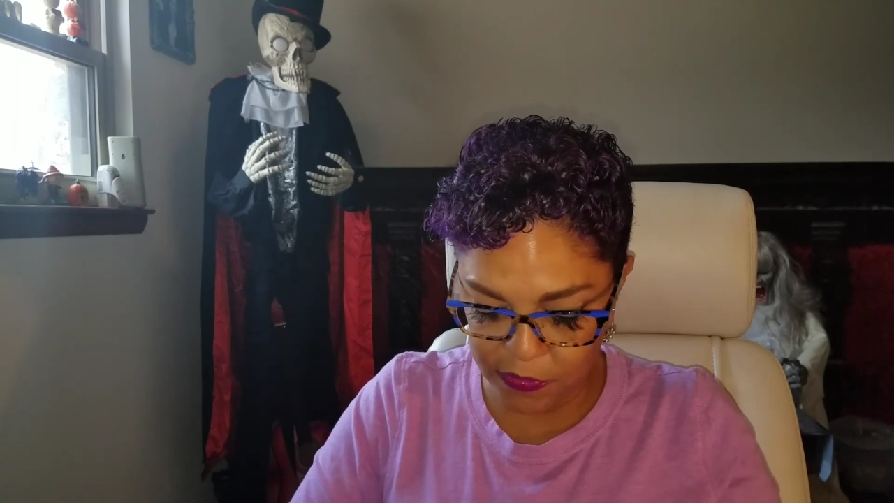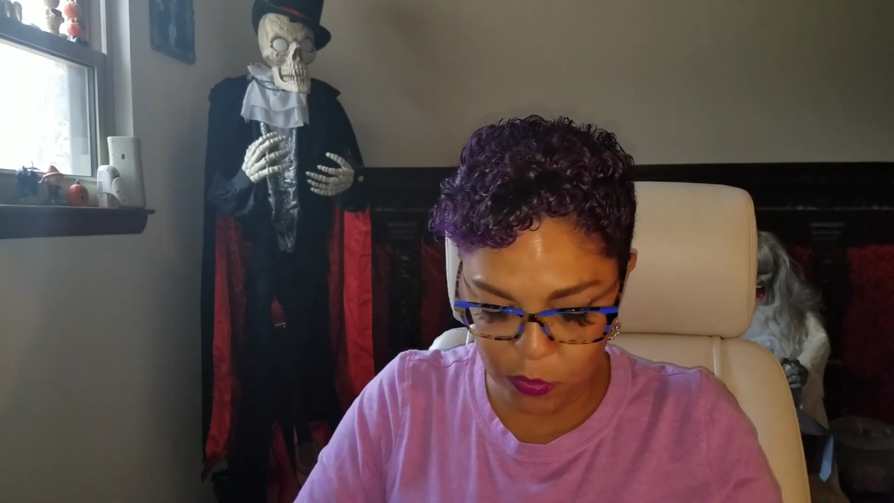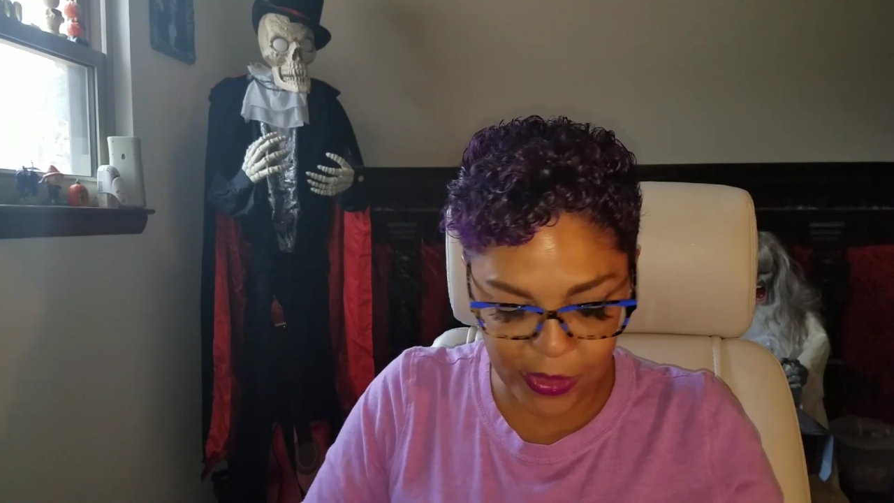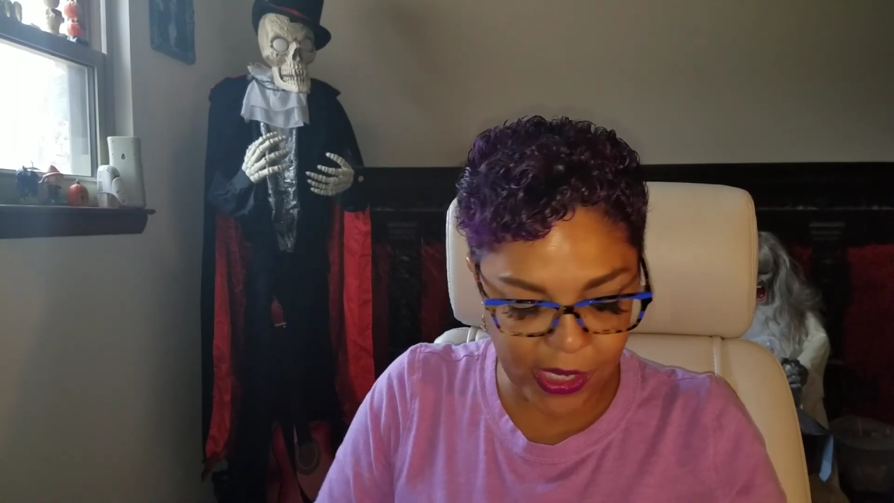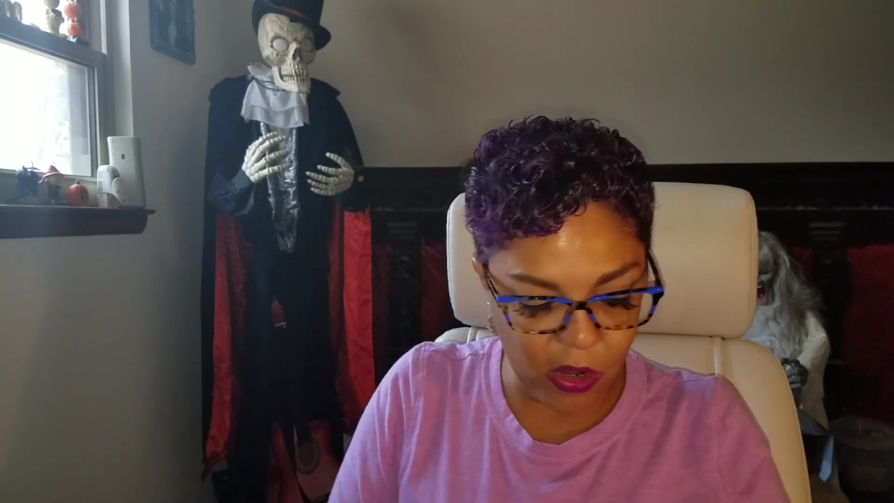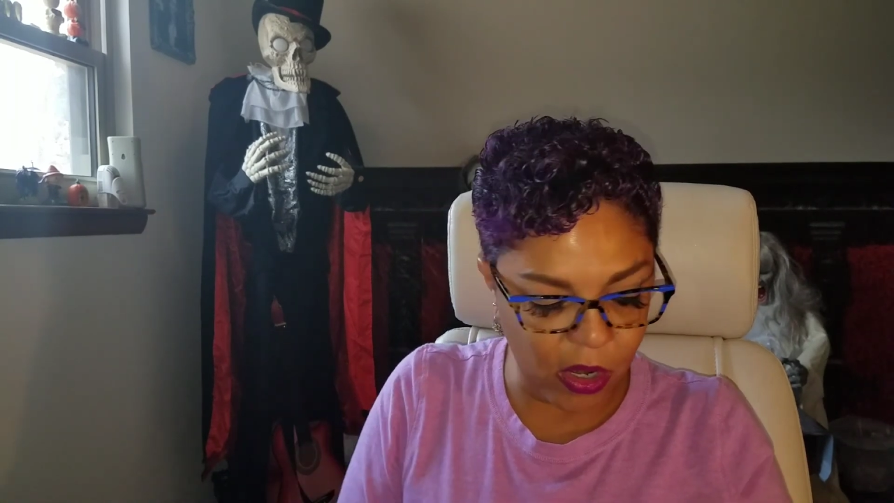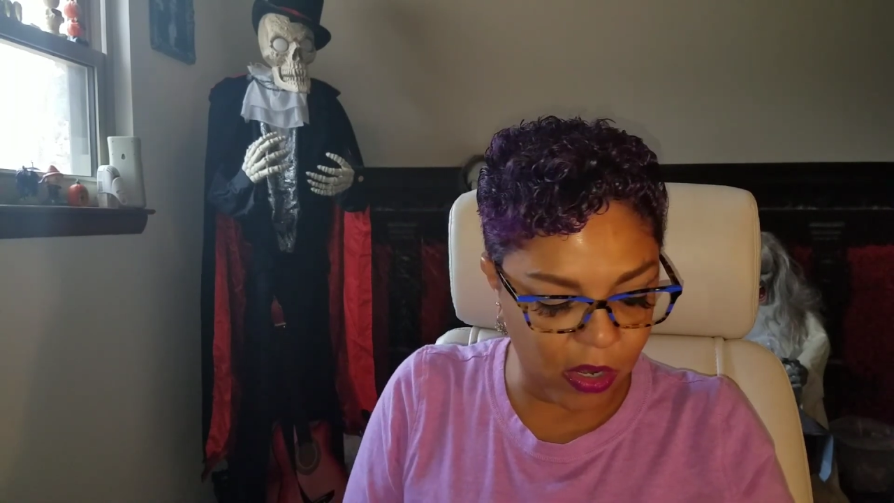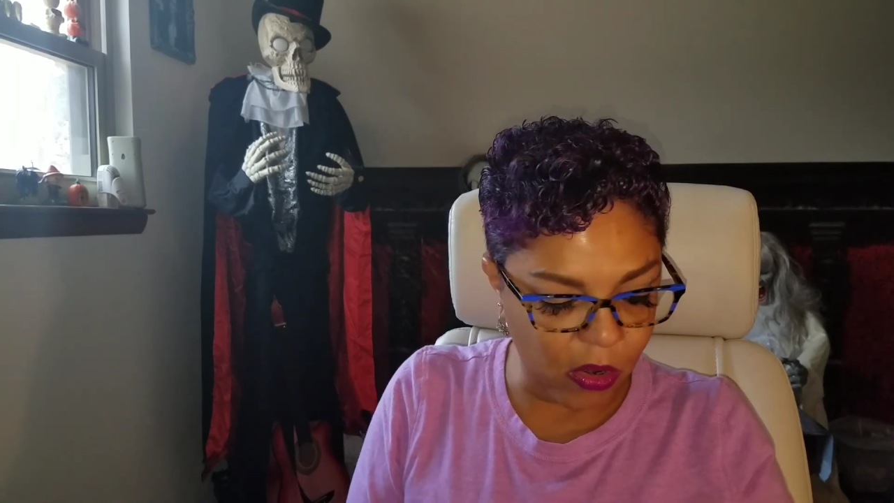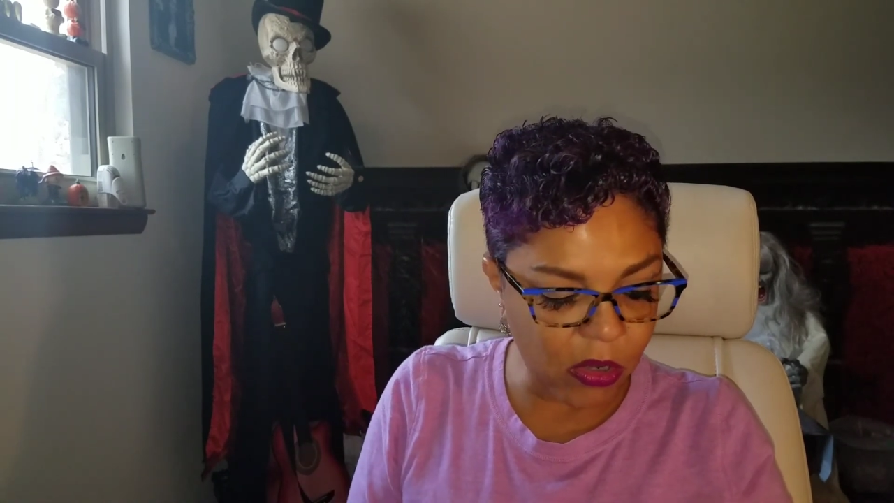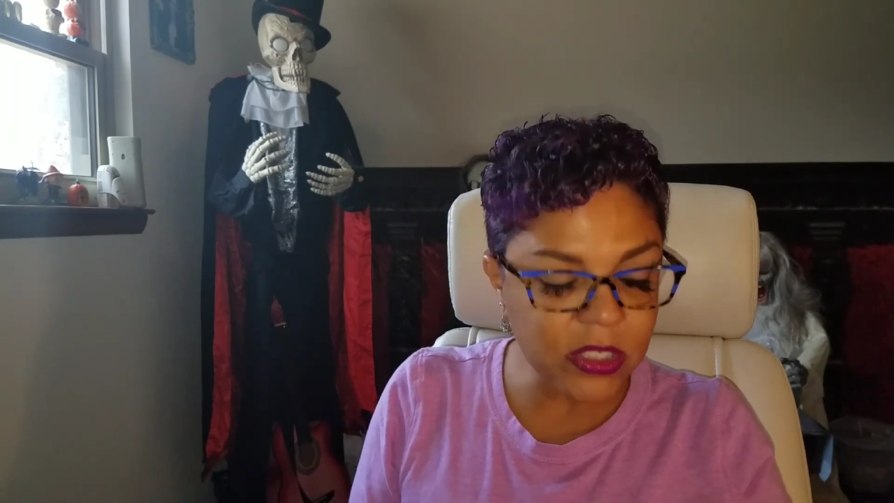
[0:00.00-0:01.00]
give away
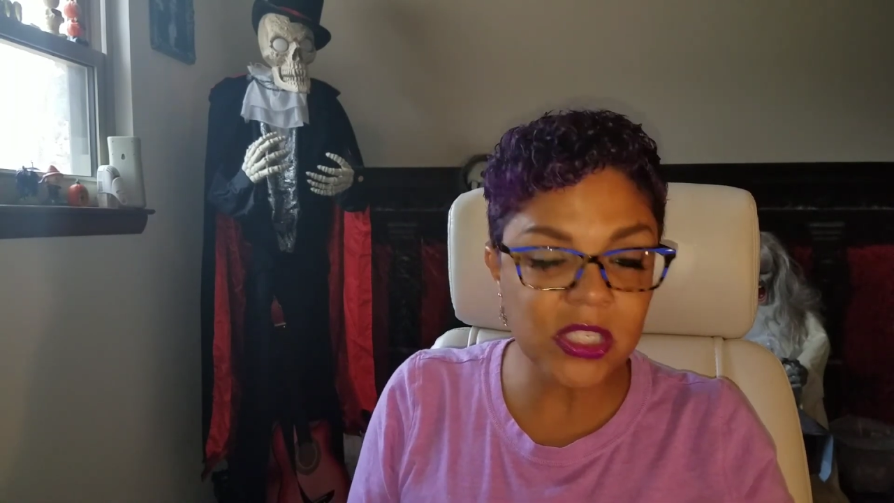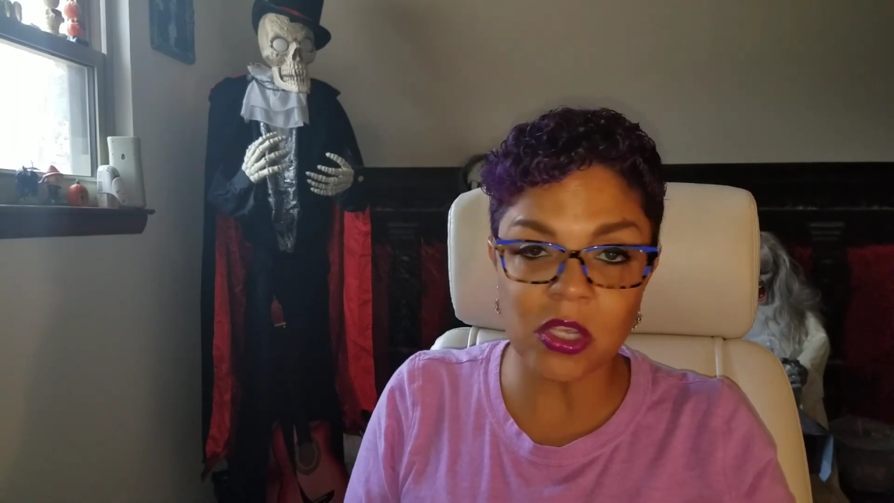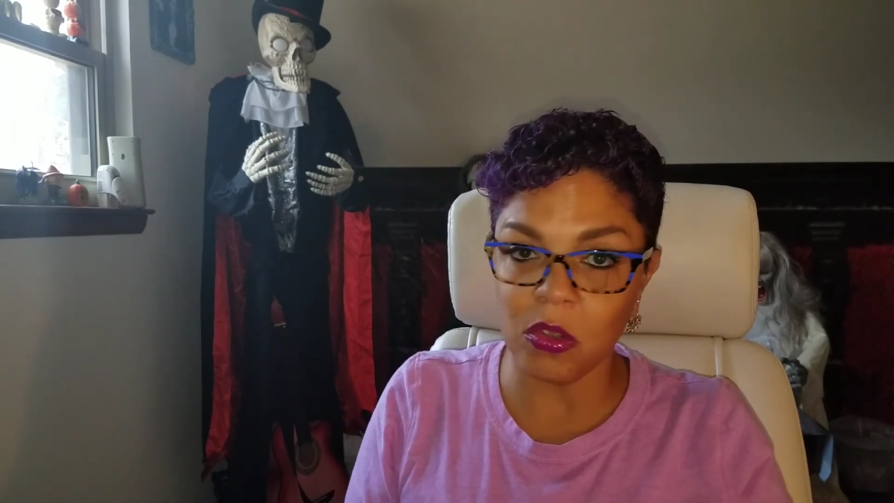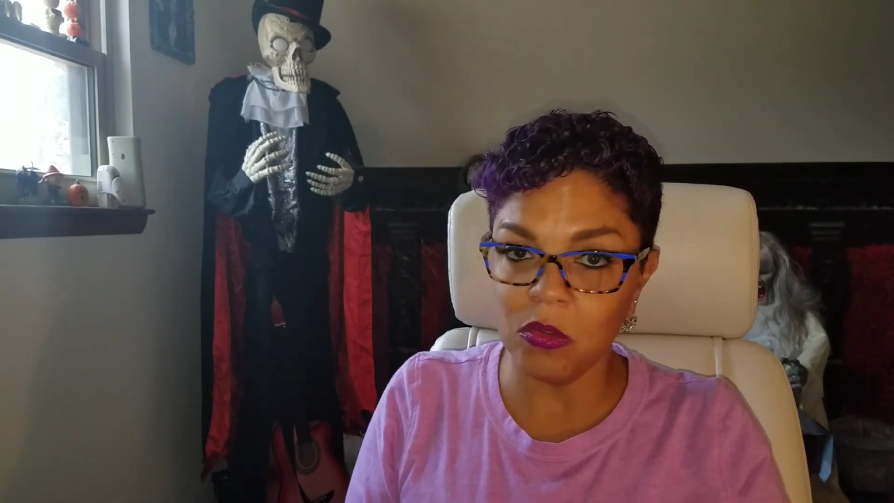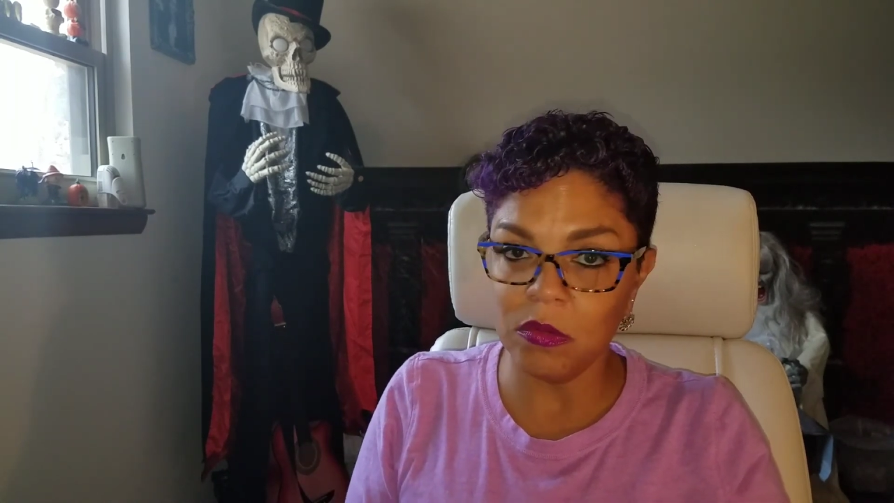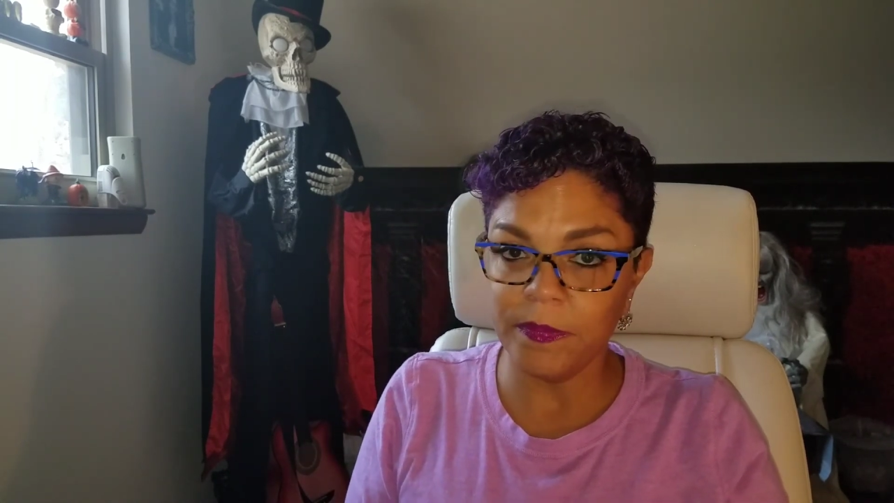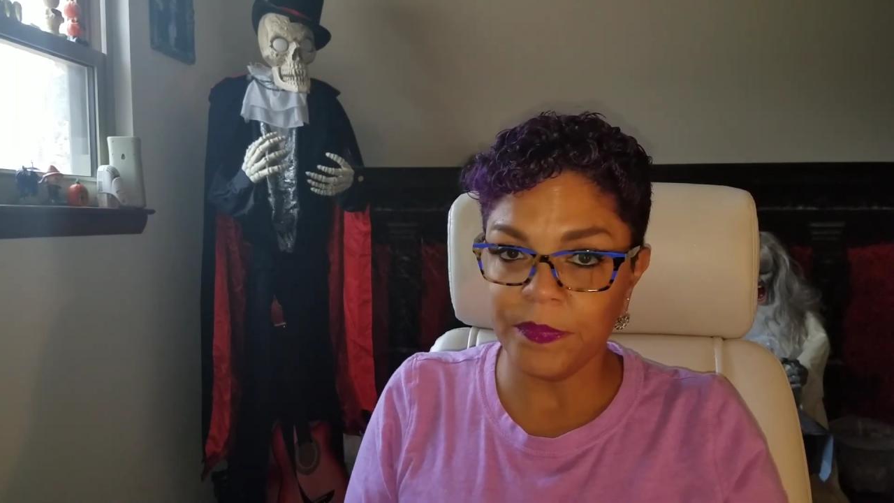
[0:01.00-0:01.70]
are also